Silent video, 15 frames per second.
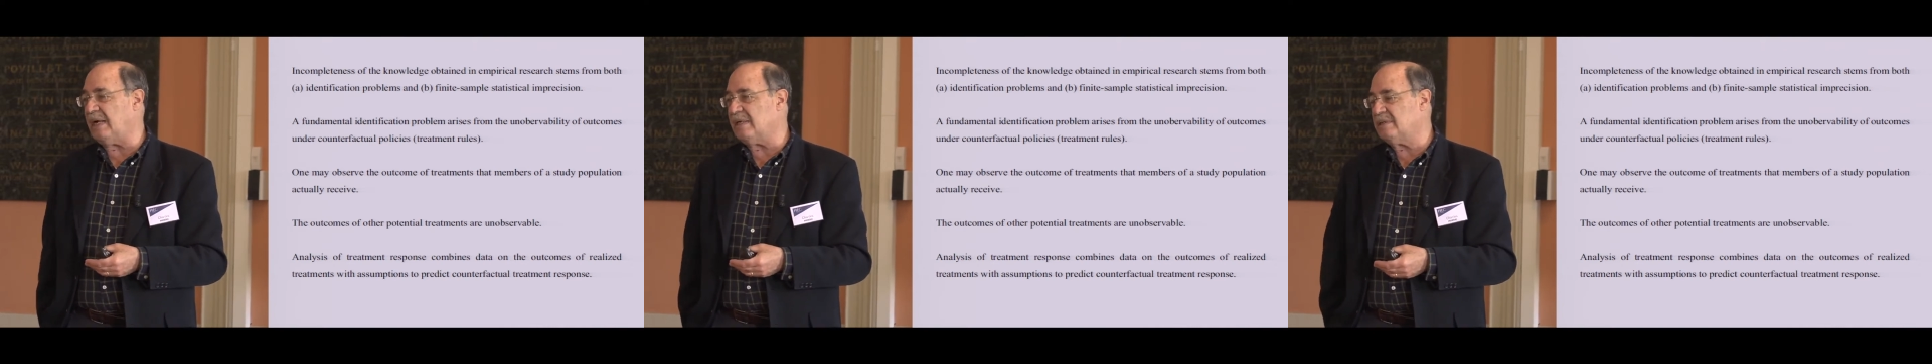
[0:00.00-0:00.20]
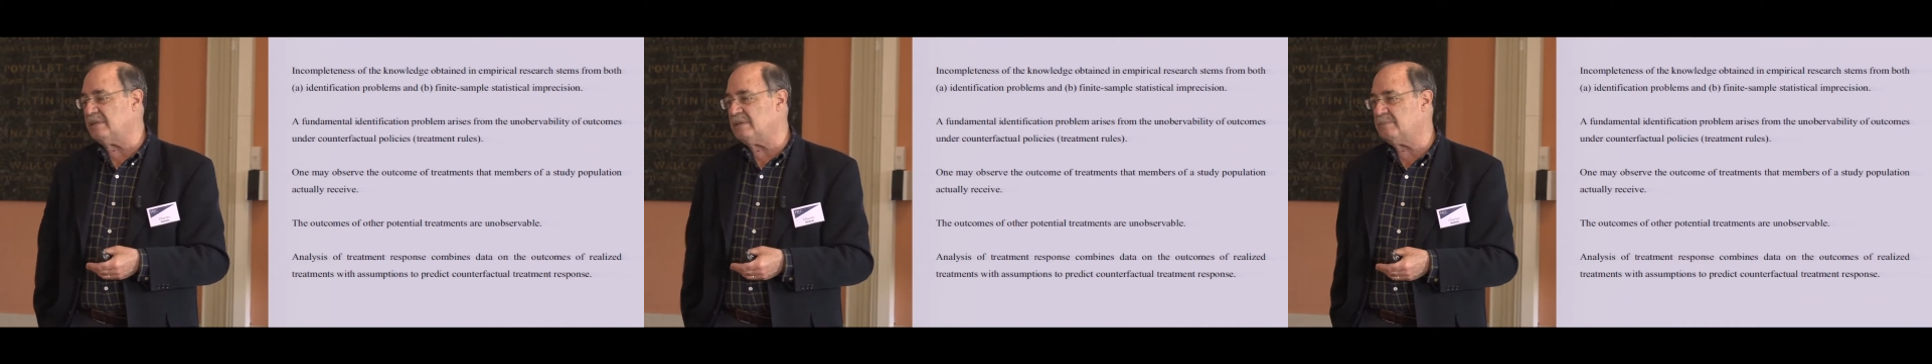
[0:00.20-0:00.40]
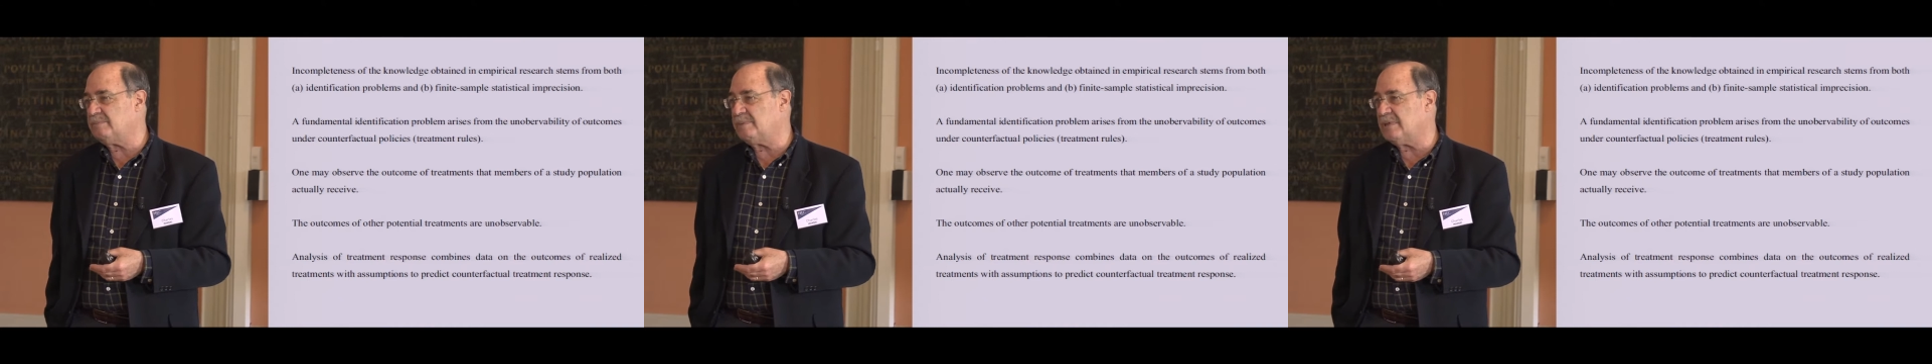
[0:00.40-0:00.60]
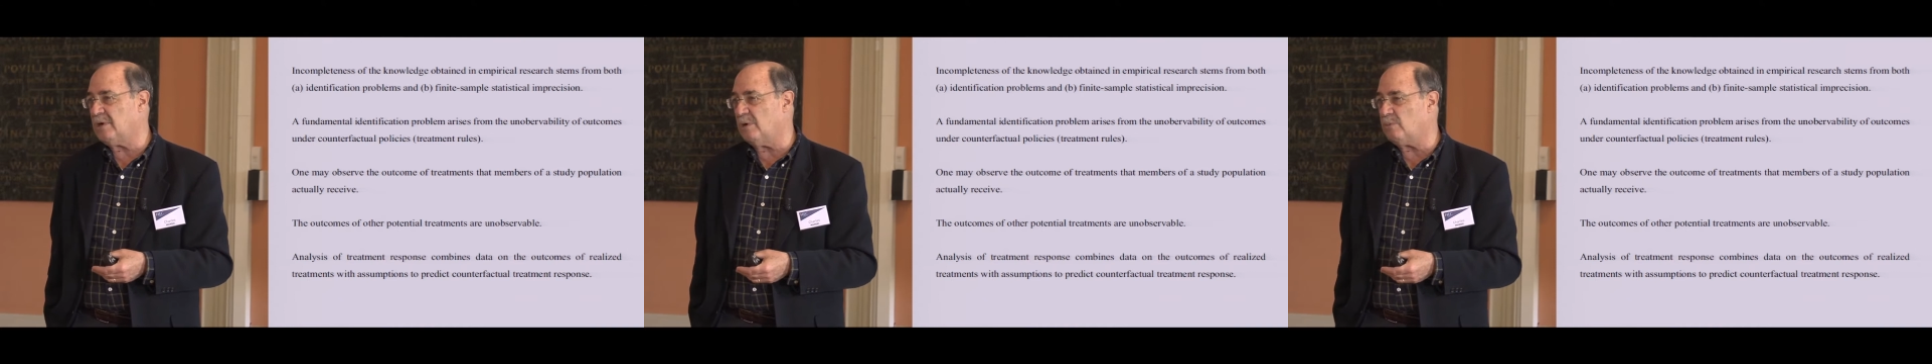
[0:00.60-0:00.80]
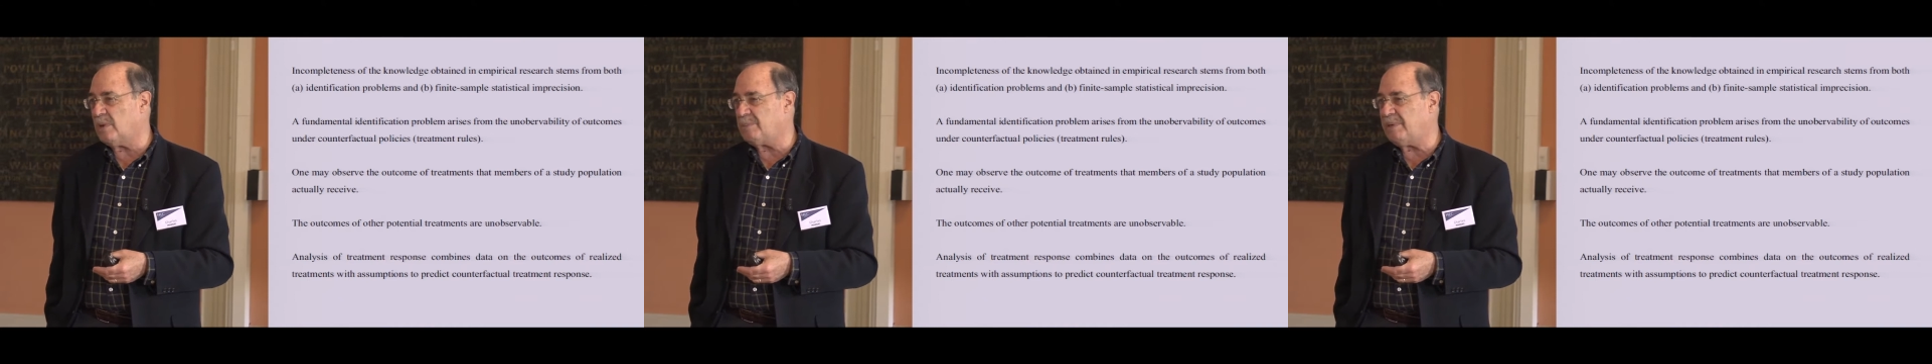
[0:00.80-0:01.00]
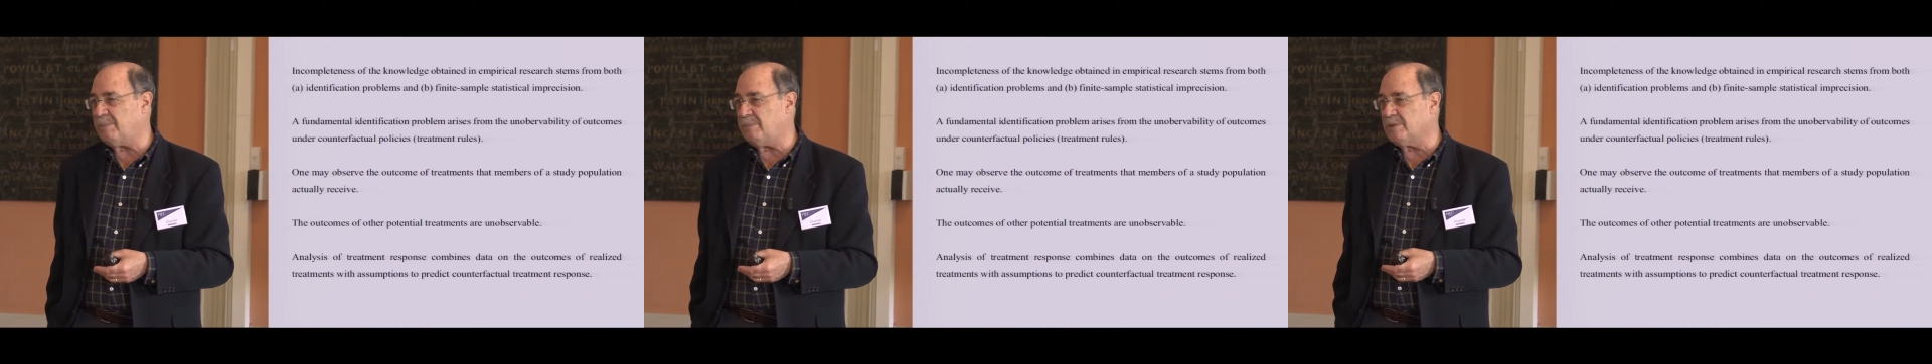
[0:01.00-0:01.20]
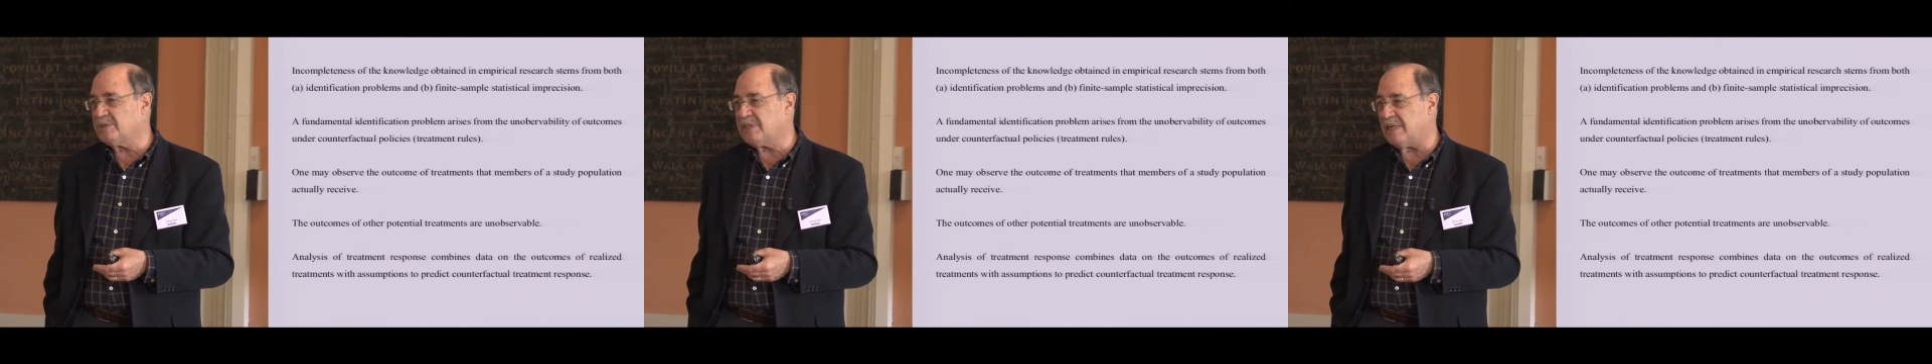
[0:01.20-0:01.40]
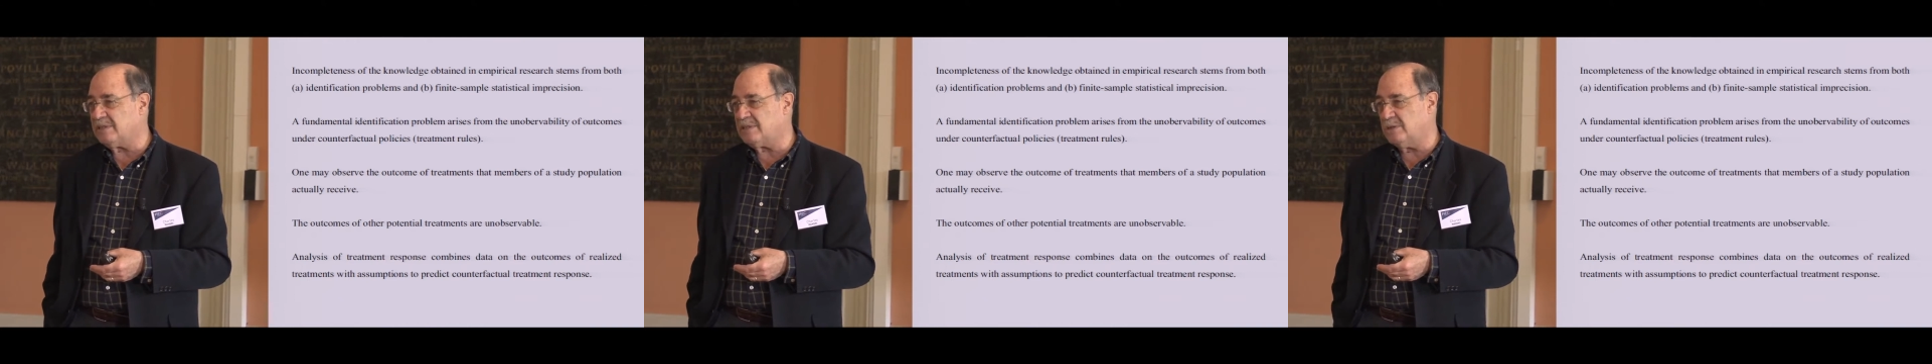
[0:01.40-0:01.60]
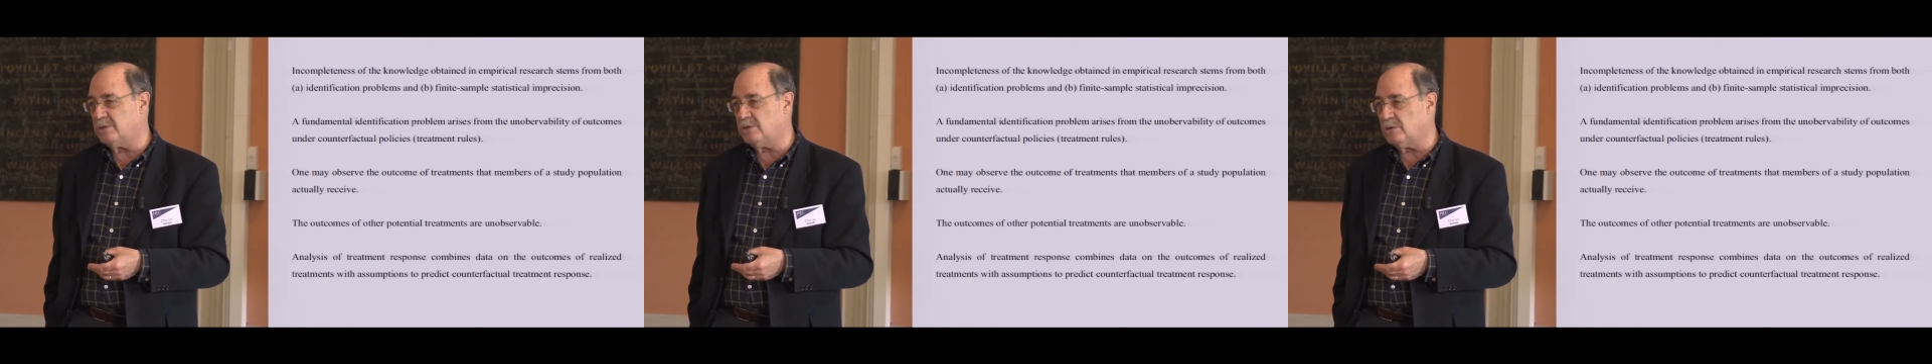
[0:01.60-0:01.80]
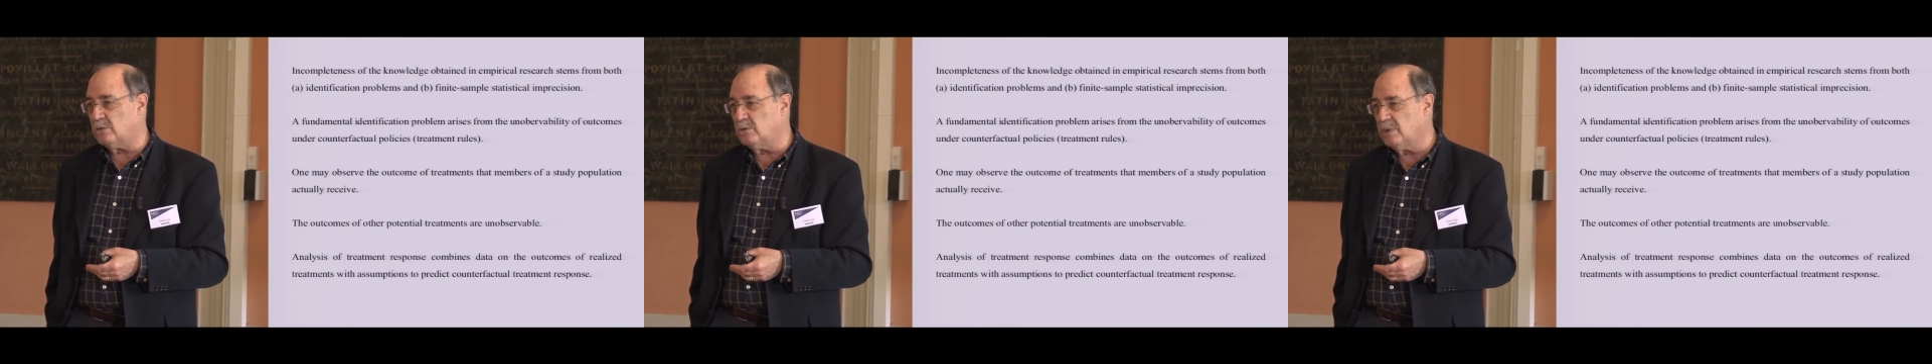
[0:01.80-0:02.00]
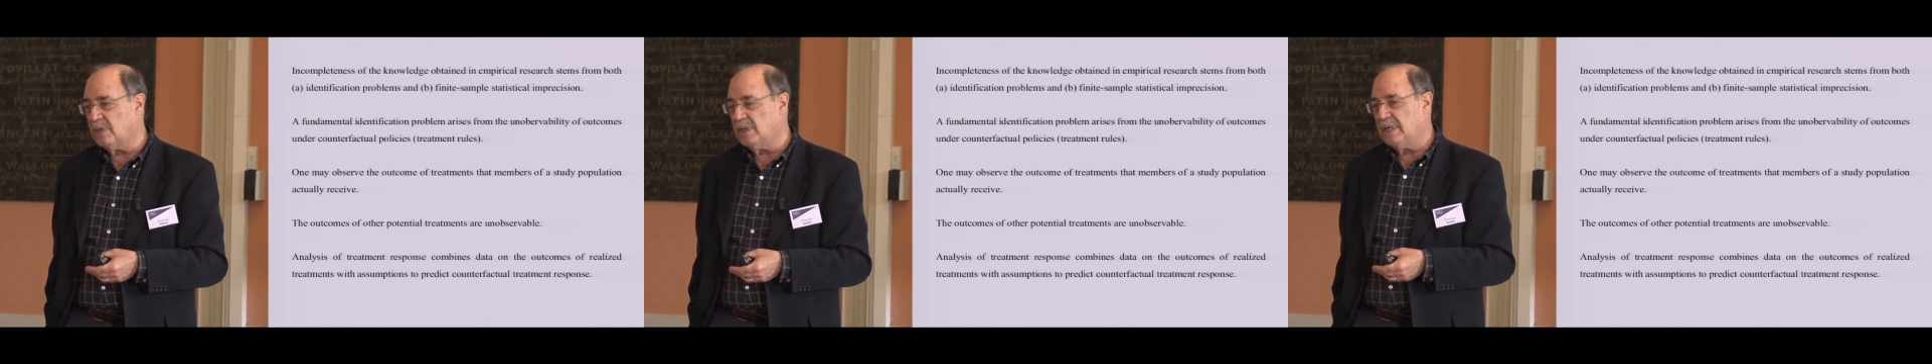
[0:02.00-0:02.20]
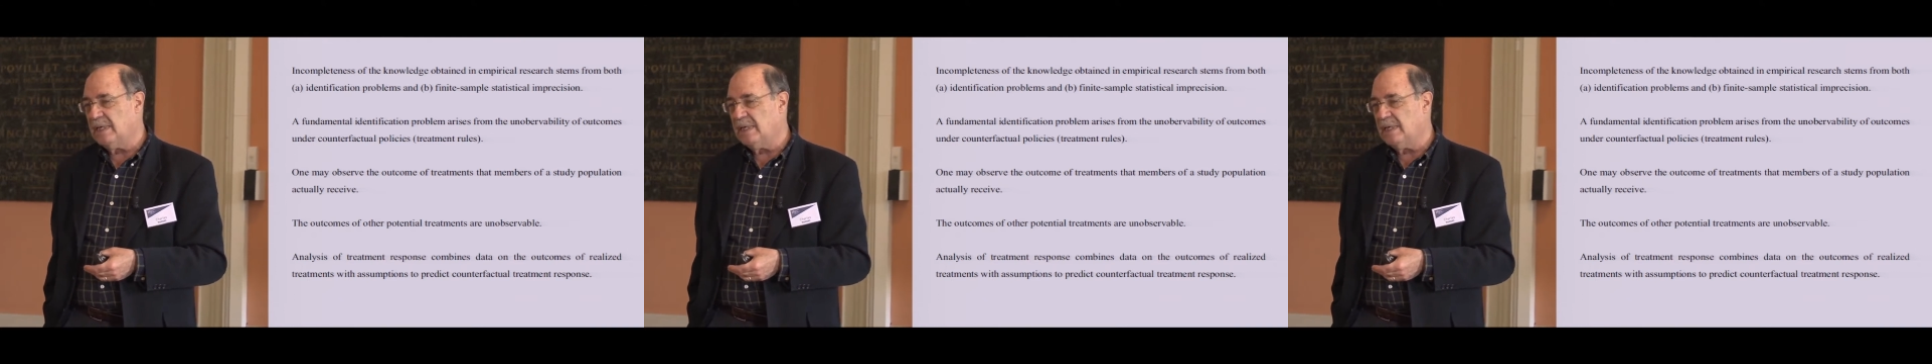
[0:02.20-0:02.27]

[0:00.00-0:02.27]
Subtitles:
What people tend to do